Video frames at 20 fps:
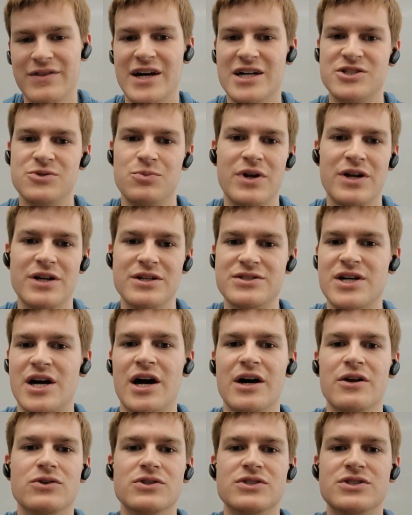that's what it
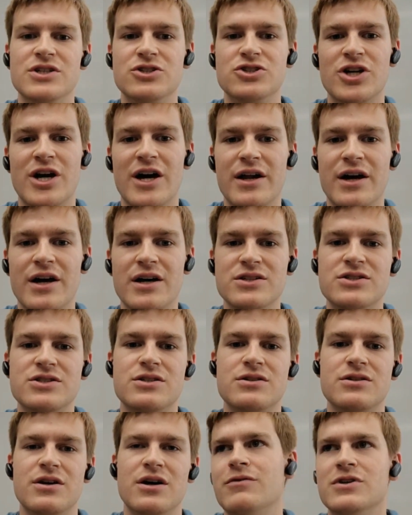titles the chat as.